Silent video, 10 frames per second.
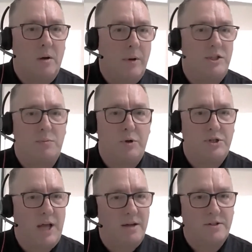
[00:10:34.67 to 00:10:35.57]
we can just
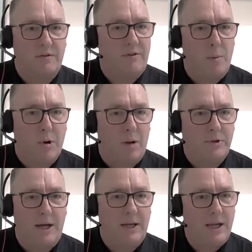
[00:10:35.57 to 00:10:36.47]
push it out as a firmware
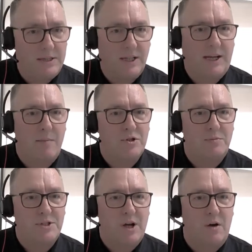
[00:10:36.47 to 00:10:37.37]
update into the cameras
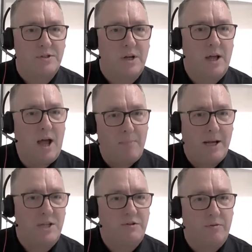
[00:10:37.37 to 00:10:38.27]
themselves and
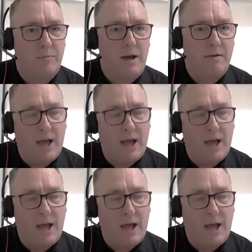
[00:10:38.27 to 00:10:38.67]
manage it from there.